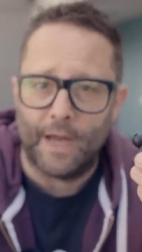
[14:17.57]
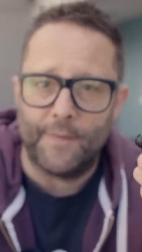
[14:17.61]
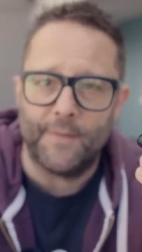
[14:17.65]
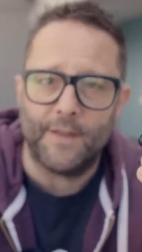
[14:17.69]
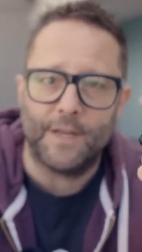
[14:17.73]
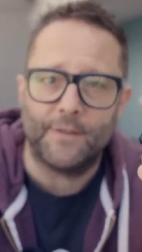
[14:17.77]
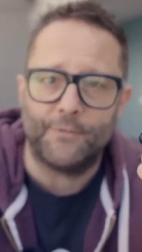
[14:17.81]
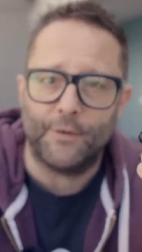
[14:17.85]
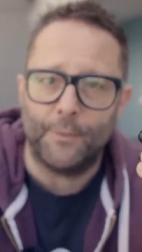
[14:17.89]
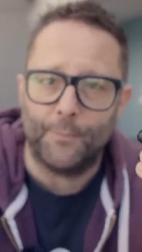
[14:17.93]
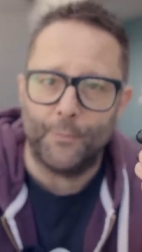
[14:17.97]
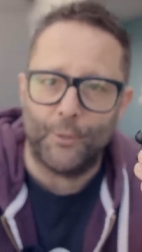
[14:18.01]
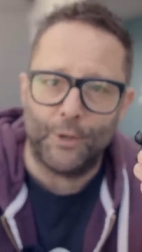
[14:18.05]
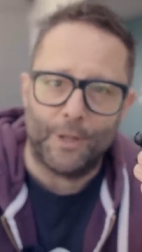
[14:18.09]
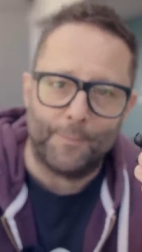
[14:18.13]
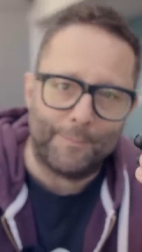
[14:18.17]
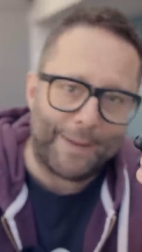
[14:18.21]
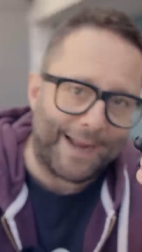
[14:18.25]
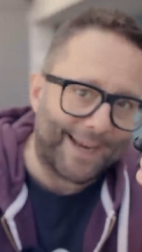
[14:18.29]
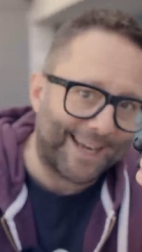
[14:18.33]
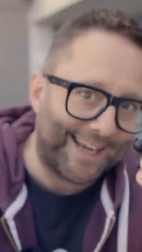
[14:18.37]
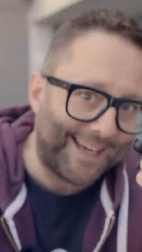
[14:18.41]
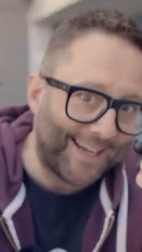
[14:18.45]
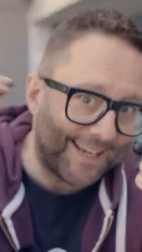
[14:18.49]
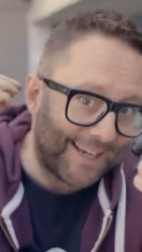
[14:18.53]
And then if you put it
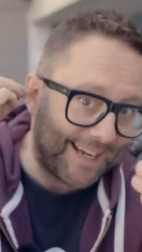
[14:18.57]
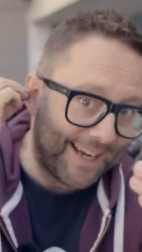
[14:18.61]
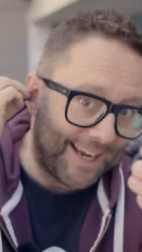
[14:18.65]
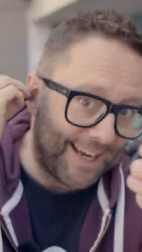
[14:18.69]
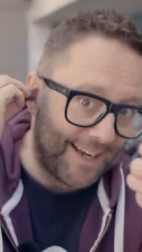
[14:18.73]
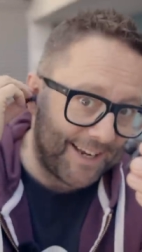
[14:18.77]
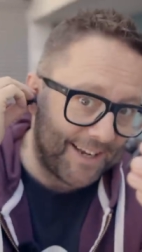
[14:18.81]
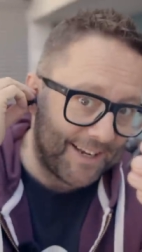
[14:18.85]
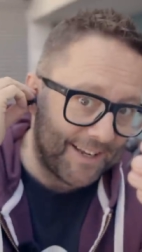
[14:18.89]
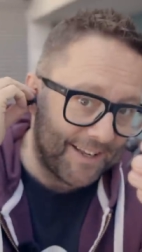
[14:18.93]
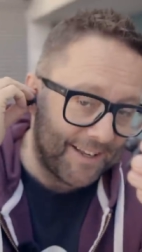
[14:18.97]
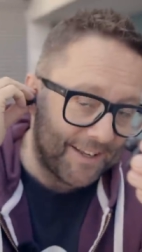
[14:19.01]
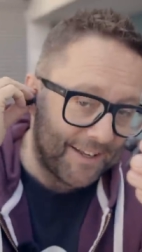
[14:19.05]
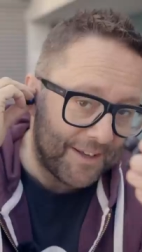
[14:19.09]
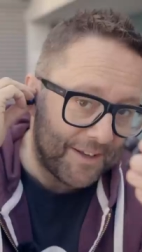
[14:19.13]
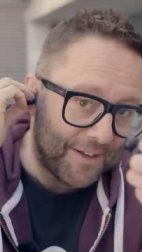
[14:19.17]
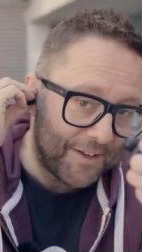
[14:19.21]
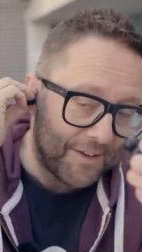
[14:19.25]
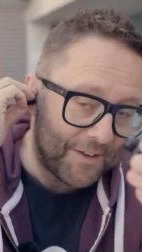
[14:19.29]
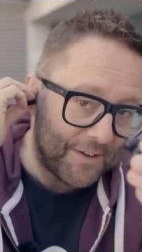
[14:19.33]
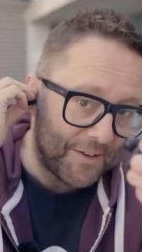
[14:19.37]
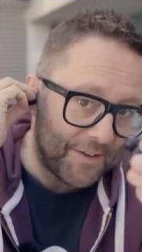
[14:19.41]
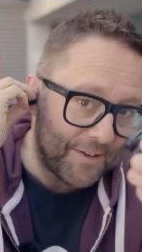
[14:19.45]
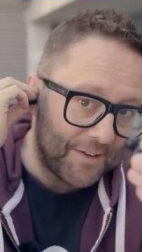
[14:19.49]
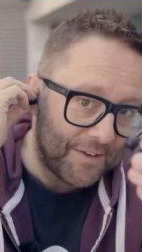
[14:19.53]
back in again,
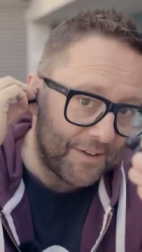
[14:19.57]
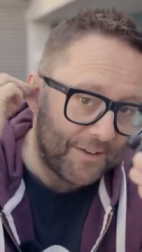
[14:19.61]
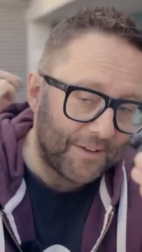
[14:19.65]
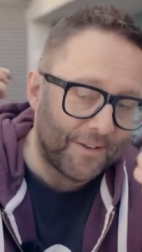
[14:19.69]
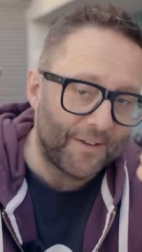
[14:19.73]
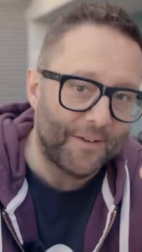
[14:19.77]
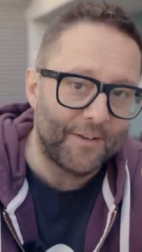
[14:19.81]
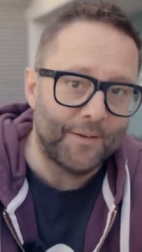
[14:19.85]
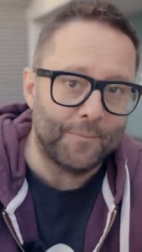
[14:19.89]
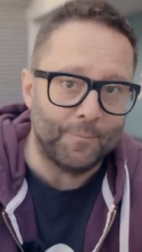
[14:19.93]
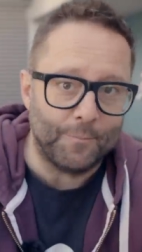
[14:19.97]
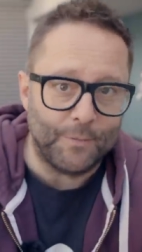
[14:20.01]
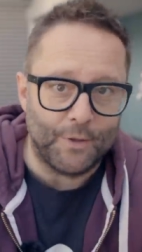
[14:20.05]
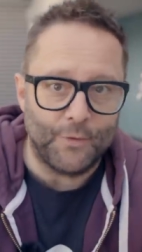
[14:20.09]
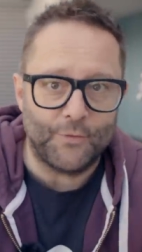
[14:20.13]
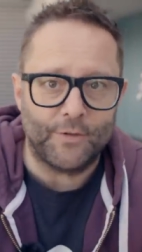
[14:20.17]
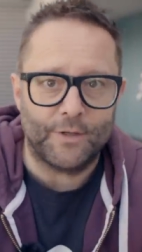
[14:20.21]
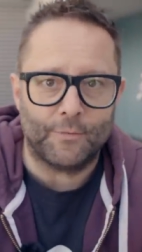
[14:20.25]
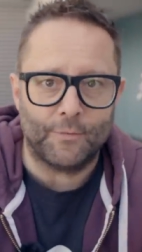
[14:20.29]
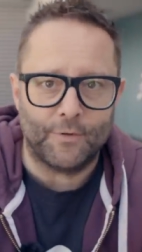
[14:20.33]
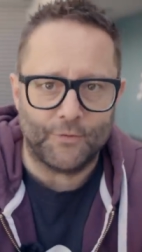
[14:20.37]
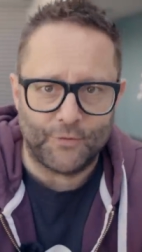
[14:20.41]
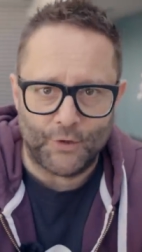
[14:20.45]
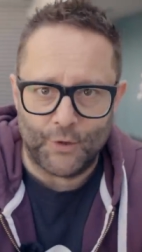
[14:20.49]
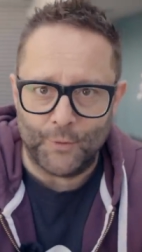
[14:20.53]

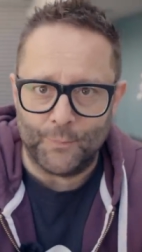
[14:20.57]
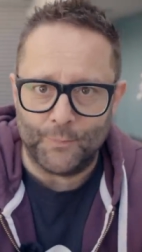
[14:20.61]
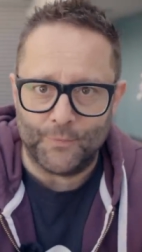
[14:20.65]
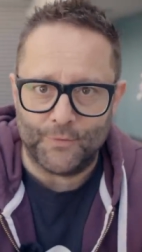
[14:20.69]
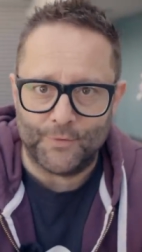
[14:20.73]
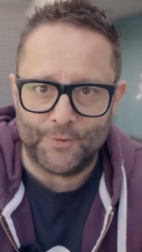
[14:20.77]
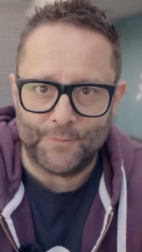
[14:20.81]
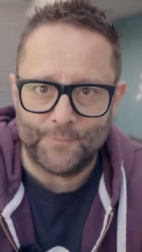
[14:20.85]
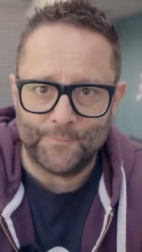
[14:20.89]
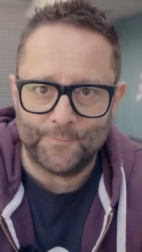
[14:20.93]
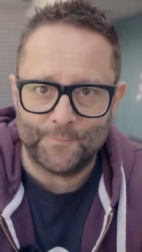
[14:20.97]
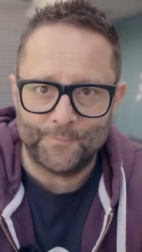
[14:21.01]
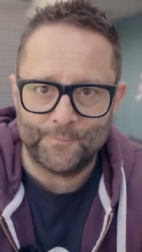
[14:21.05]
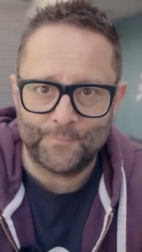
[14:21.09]
music resumes.